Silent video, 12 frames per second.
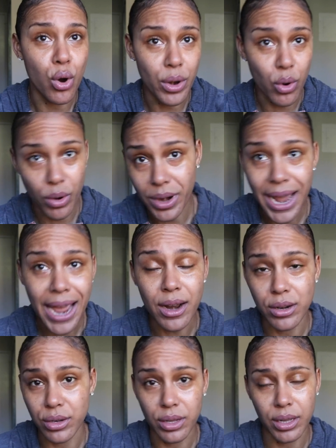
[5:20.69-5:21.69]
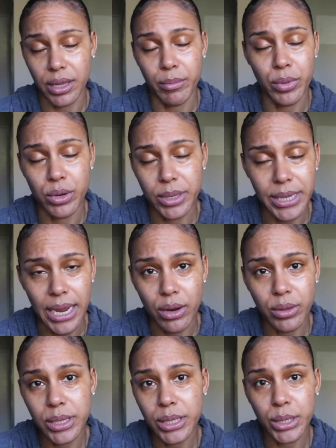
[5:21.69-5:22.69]
or not under the Clean Beauty
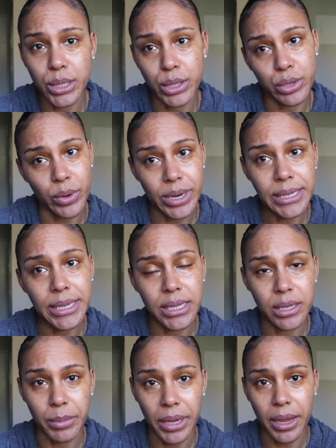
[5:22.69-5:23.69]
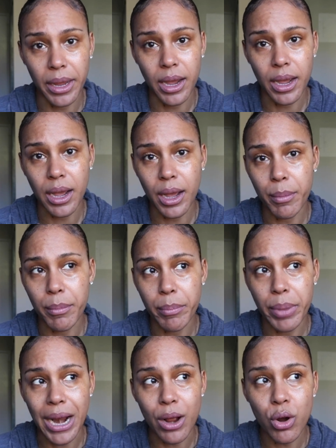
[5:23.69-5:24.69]
title. This is just crazy to me.
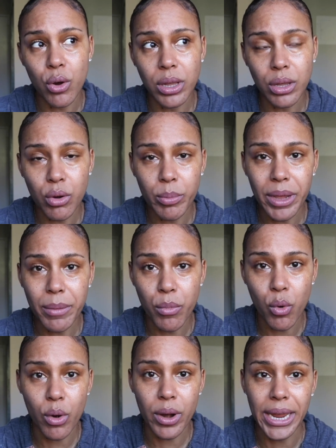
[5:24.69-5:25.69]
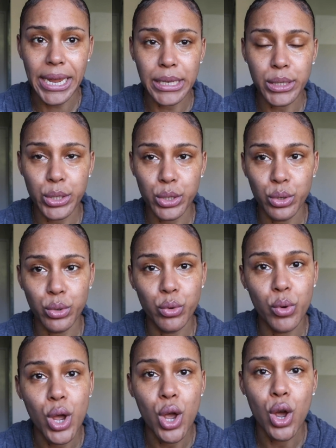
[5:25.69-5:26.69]
But I'll go a little bit more
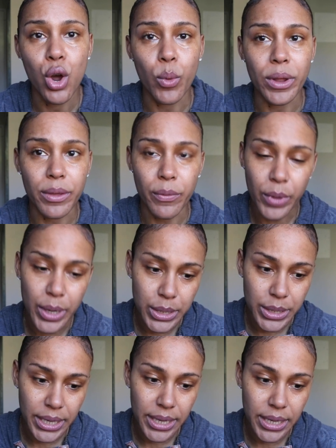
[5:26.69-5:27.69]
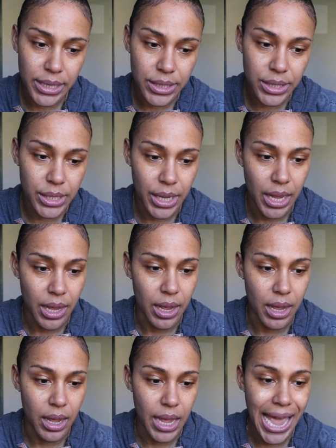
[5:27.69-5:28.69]
into what the finish is,
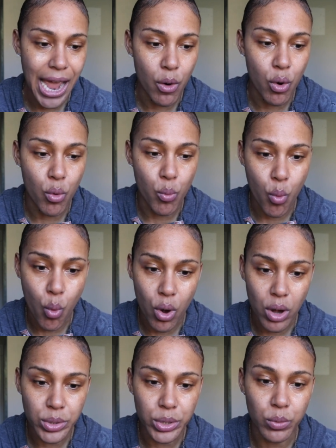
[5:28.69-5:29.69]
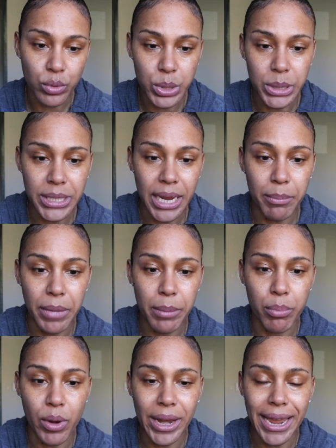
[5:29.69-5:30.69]
how it wore. So we'll just take my
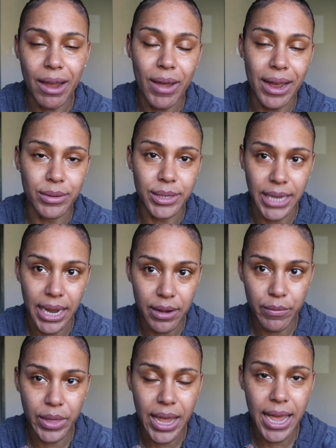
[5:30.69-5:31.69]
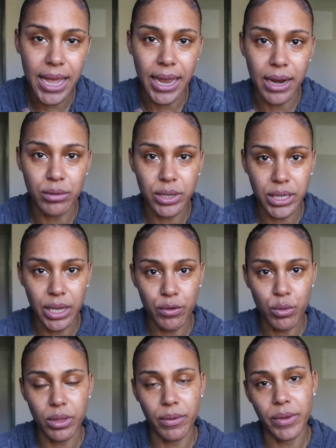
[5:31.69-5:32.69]
breakout outside of that and I'll just give
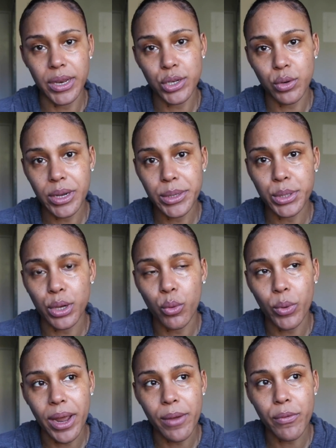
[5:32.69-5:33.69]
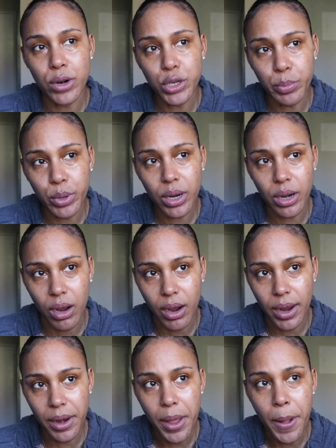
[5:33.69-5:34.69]
you what the finish was. So when I first put it
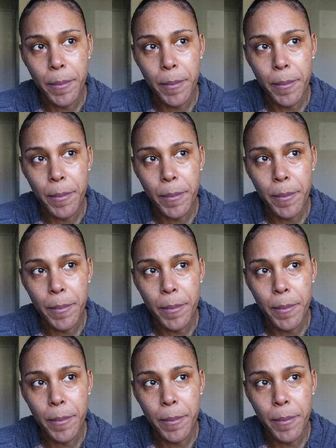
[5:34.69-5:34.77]
on,